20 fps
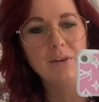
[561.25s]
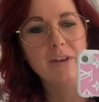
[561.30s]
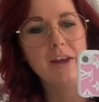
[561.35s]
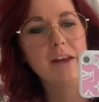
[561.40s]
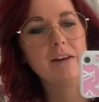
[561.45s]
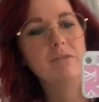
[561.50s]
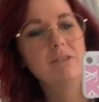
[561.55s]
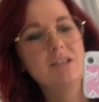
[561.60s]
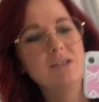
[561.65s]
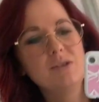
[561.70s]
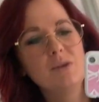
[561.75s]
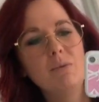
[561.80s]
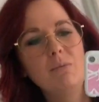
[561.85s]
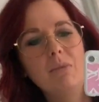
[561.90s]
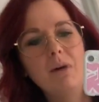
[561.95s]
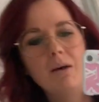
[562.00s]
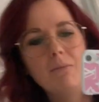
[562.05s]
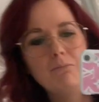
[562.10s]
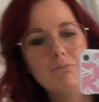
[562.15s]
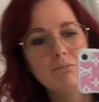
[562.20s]
There is some
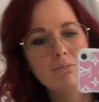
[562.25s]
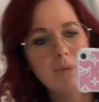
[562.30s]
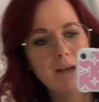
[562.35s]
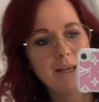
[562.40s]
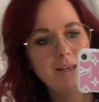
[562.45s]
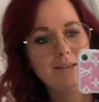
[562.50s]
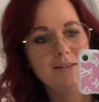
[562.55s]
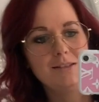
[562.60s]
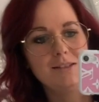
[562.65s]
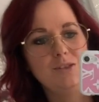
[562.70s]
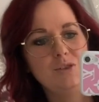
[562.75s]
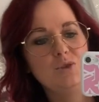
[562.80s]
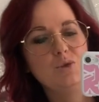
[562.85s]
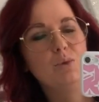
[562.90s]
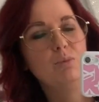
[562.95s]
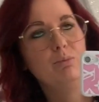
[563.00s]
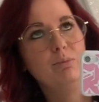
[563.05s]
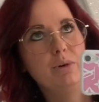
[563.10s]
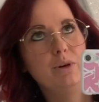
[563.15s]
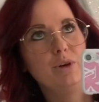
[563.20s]
amazing
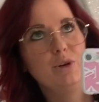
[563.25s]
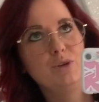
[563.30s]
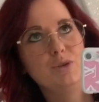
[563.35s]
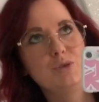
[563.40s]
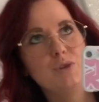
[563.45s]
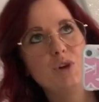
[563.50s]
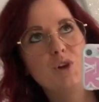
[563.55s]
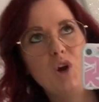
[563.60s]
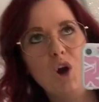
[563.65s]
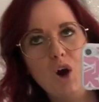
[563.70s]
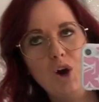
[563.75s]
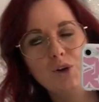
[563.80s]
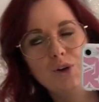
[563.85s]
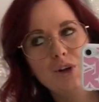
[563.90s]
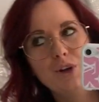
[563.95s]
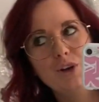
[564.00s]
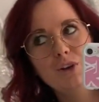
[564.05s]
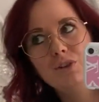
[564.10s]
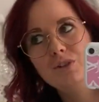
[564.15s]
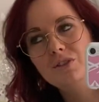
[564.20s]
jumpers and
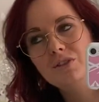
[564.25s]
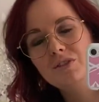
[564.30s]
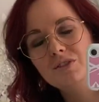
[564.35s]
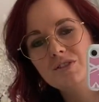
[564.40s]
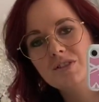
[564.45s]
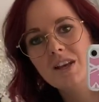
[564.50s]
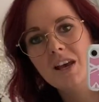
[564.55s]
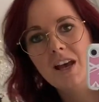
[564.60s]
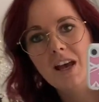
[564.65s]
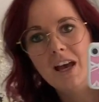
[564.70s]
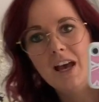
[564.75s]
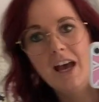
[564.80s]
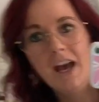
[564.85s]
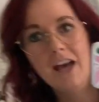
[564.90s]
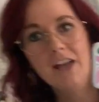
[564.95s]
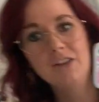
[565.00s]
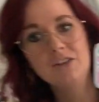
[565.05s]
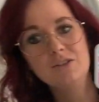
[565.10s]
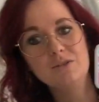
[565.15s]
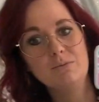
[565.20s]
cardigans
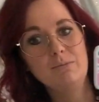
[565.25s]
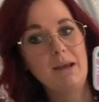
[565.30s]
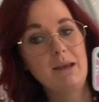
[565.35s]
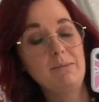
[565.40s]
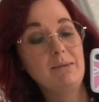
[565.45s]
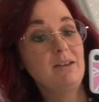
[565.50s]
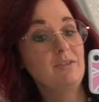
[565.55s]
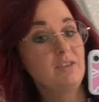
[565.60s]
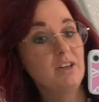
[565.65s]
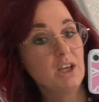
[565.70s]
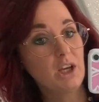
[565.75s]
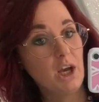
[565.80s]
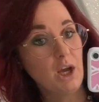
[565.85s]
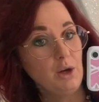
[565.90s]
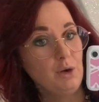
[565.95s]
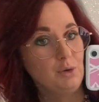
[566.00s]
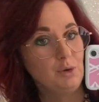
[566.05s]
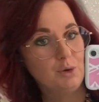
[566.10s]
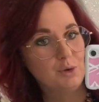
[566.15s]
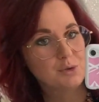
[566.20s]
and maybe even a
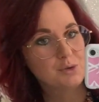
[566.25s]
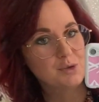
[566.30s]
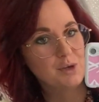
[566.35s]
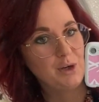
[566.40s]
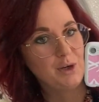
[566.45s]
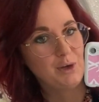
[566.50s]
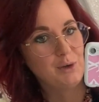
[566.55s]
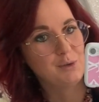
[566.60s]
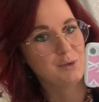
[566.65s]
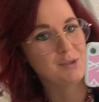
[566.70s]
coat or two.